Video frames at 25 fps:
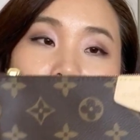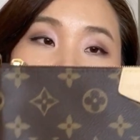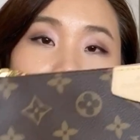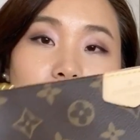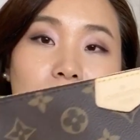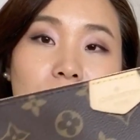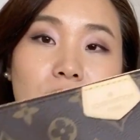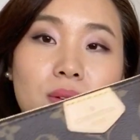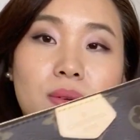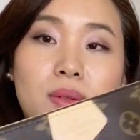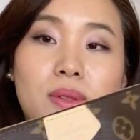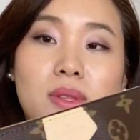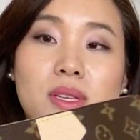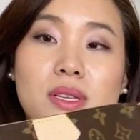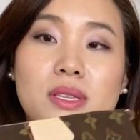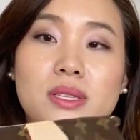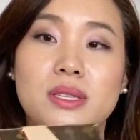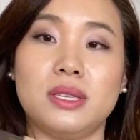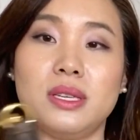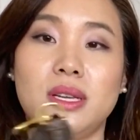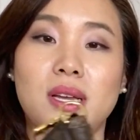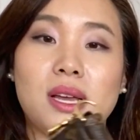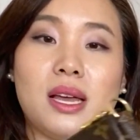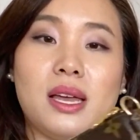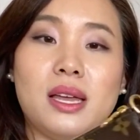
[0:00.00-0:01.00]
So
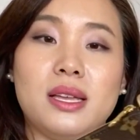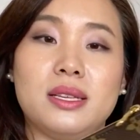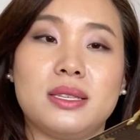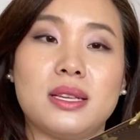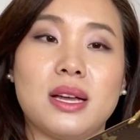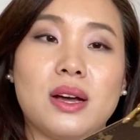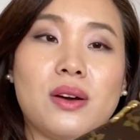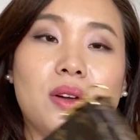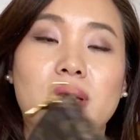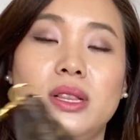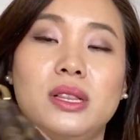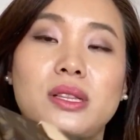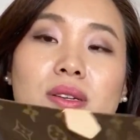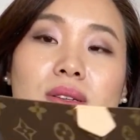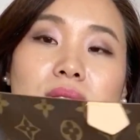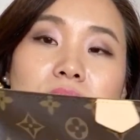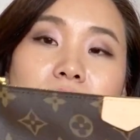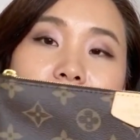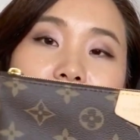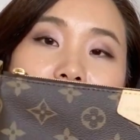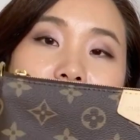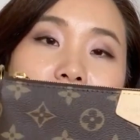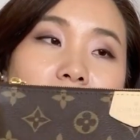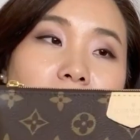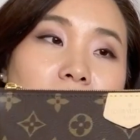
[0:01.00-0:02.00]
this is how it
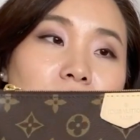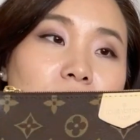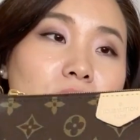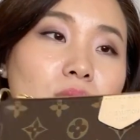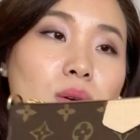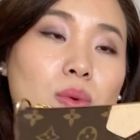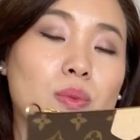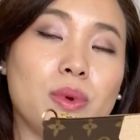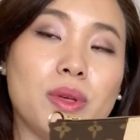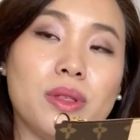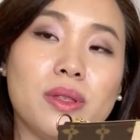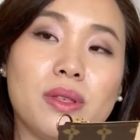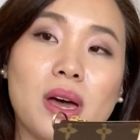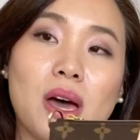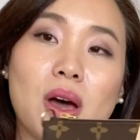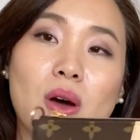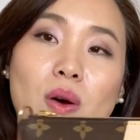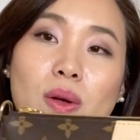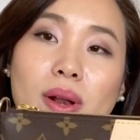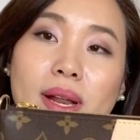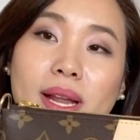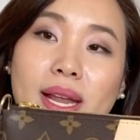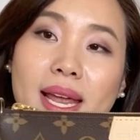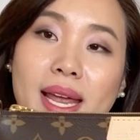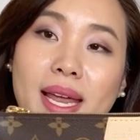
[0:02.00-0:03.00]
looks like
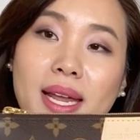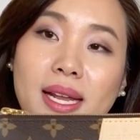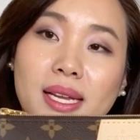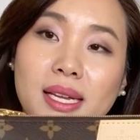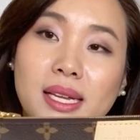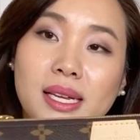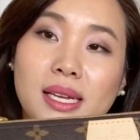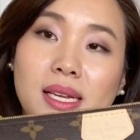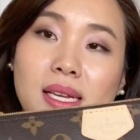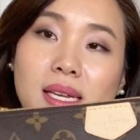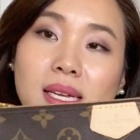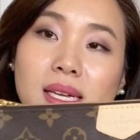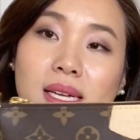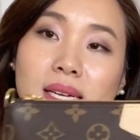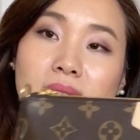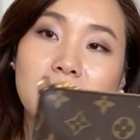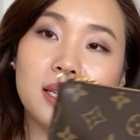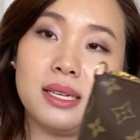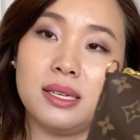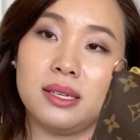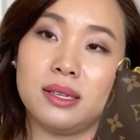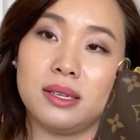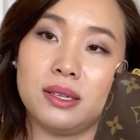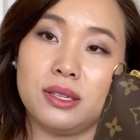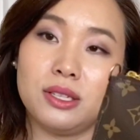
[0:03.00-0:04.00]
without any
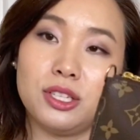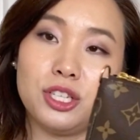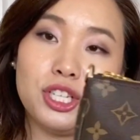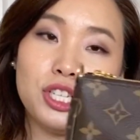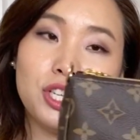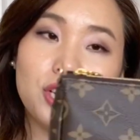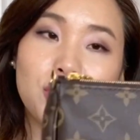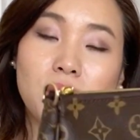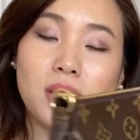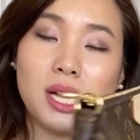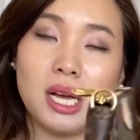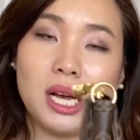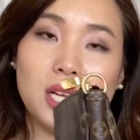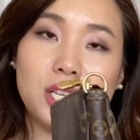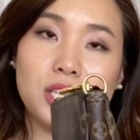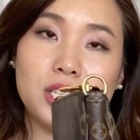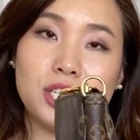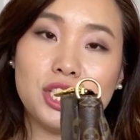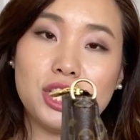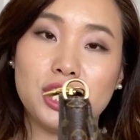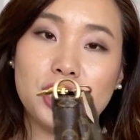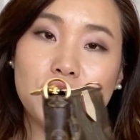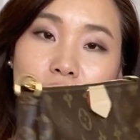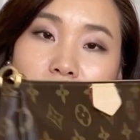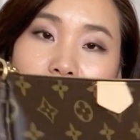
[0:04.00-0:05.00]

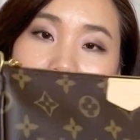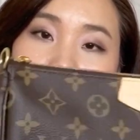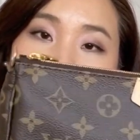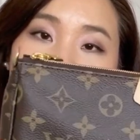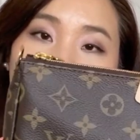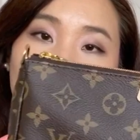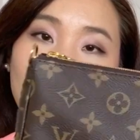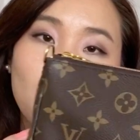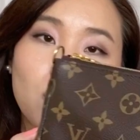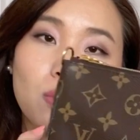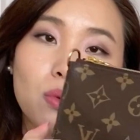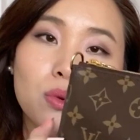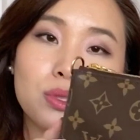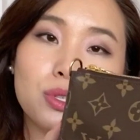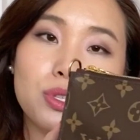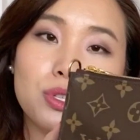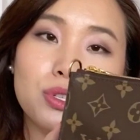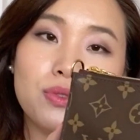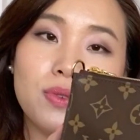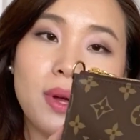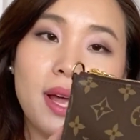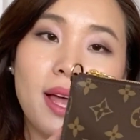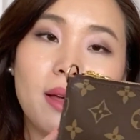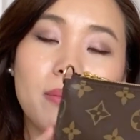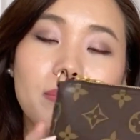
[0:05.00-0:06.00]
chain or
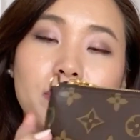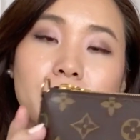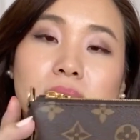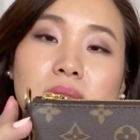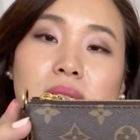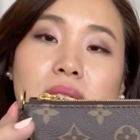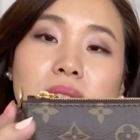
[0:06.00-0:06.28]
strap.